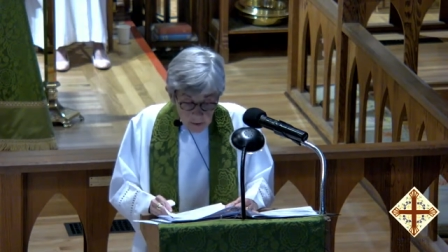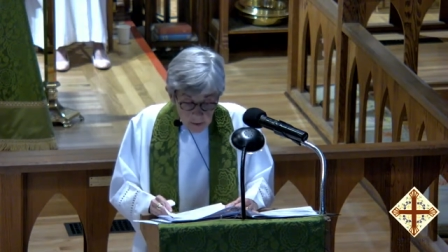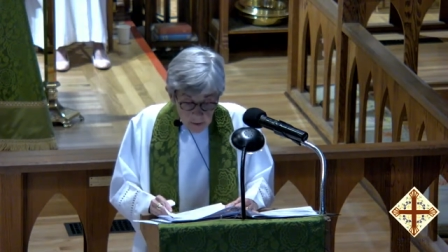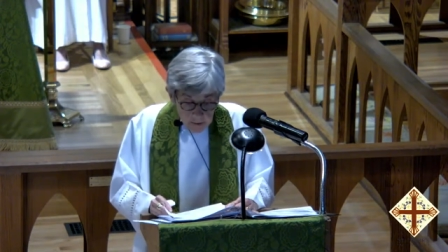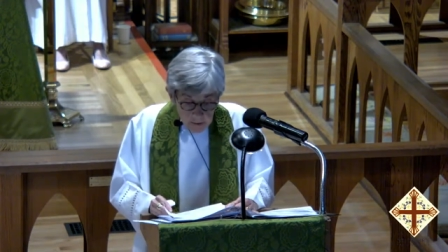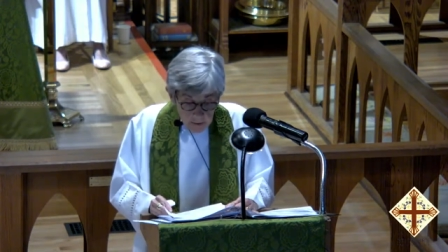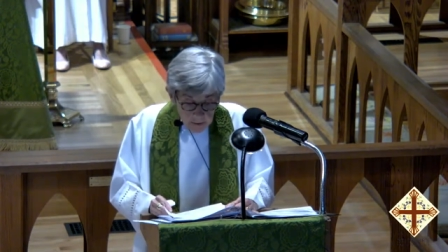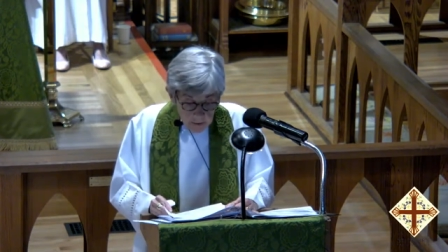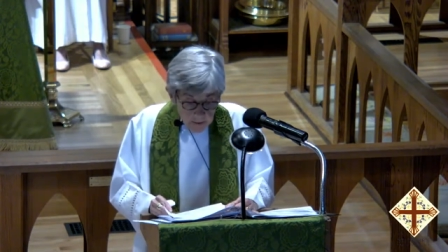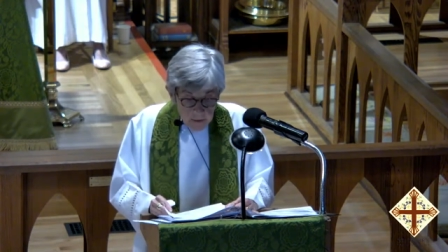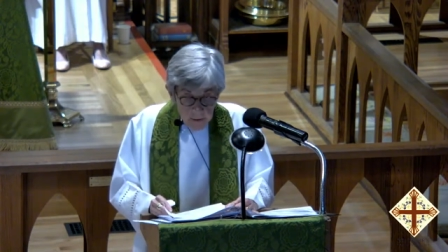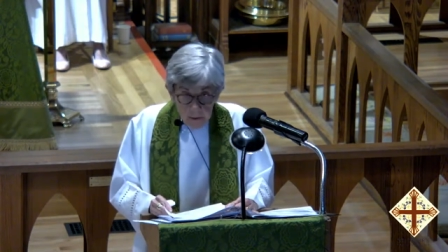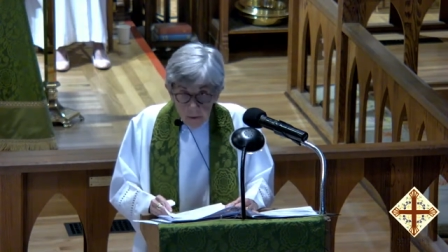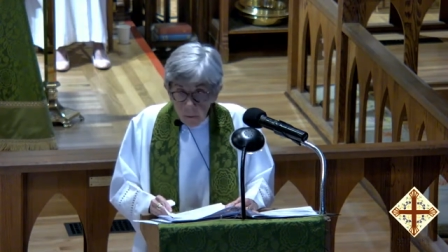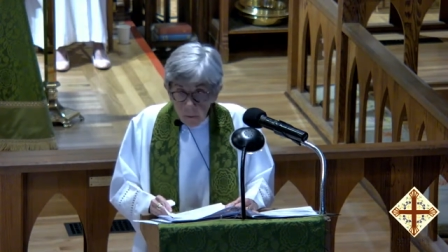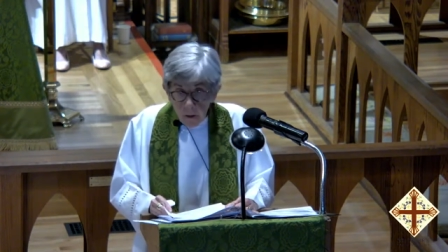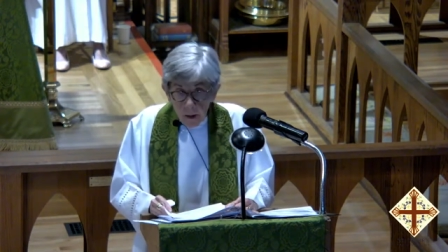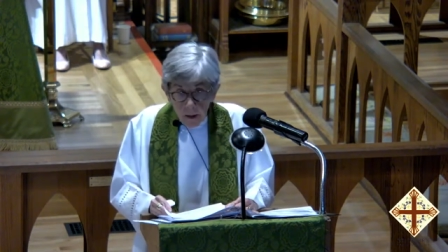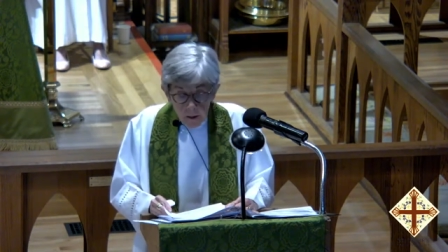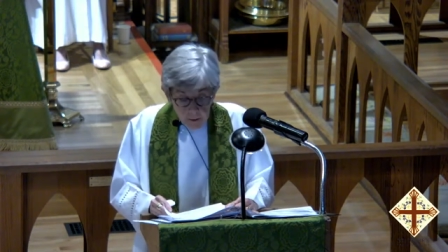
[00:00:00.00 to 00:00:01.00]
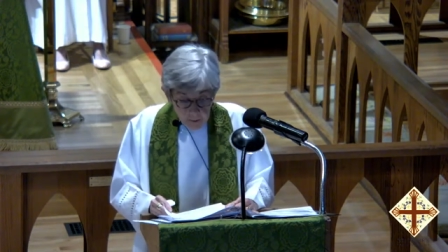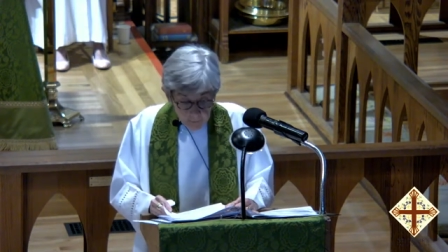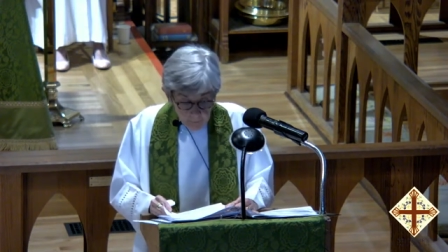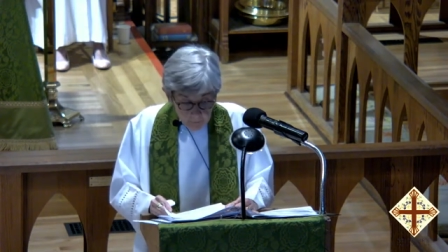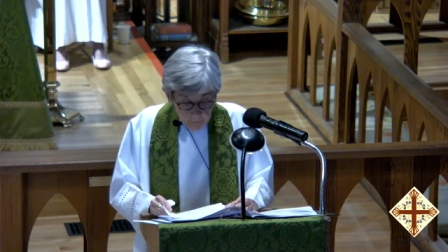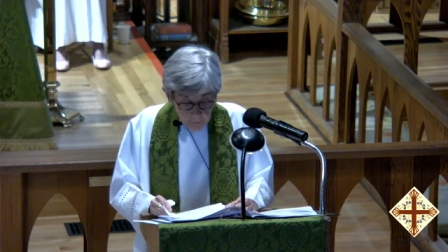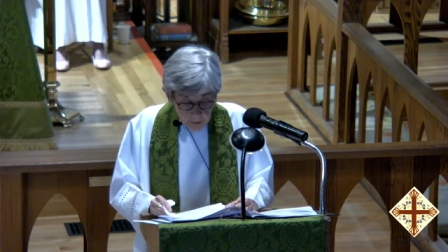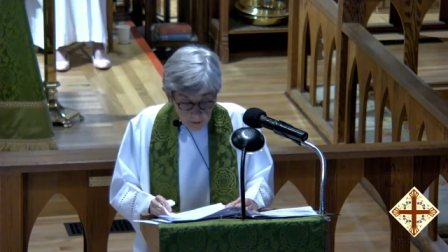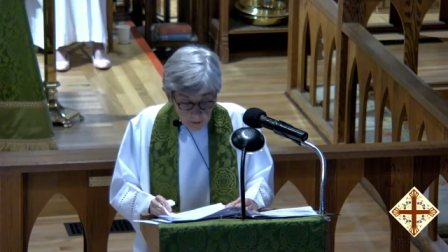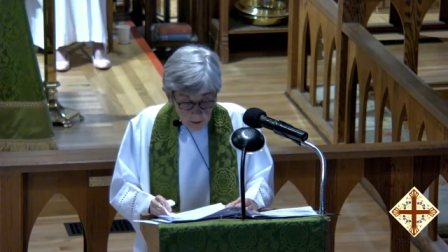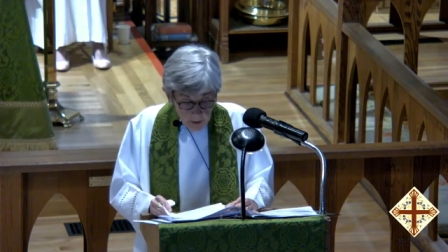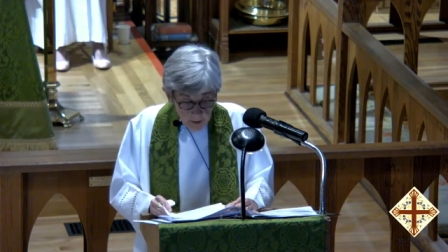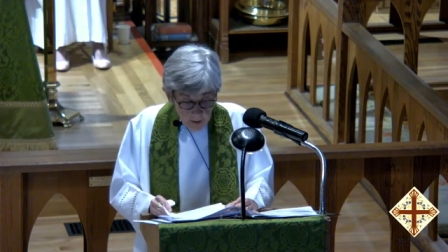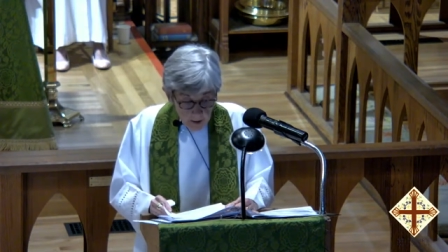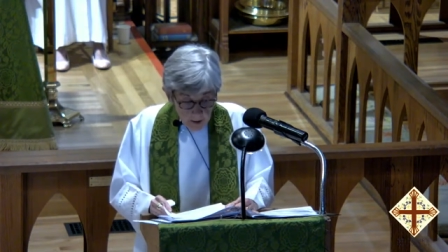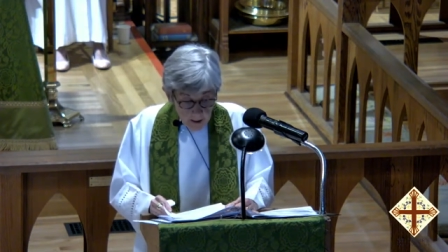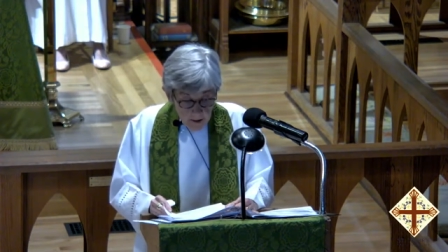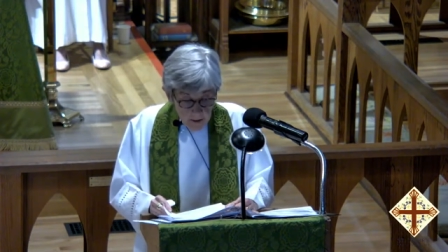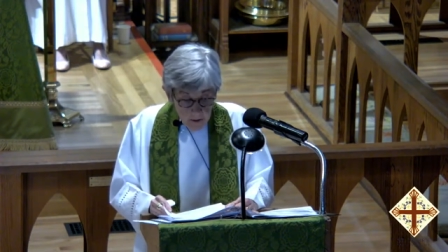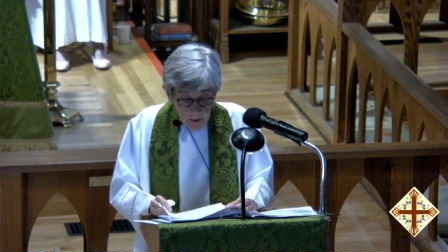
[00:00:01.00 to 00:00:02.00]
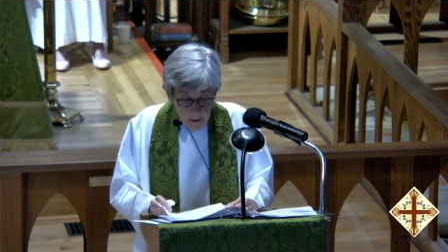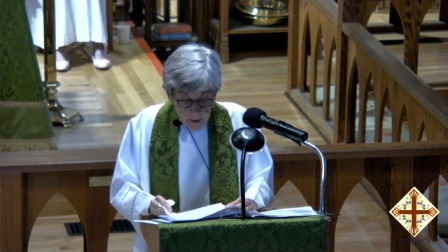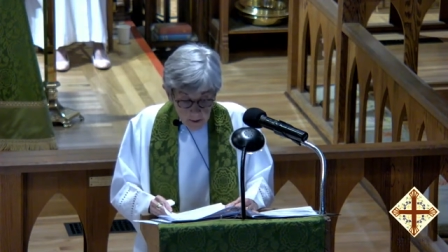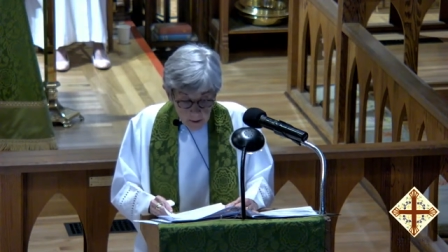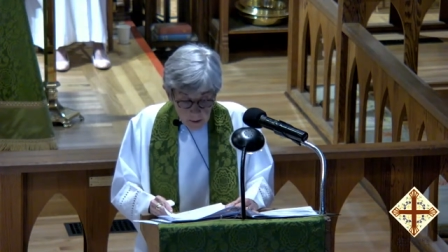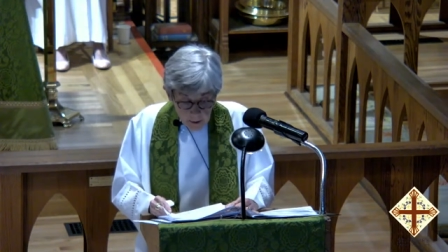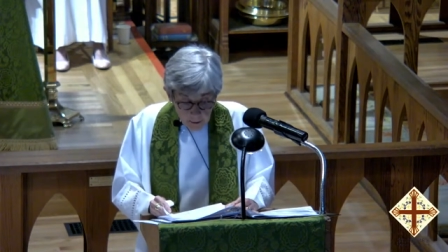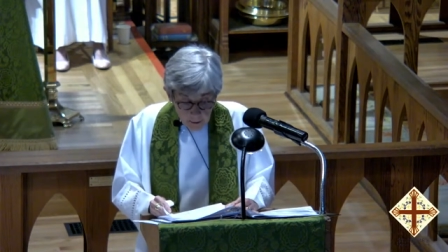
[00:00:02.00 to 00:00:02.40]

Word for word: and this is what I heard.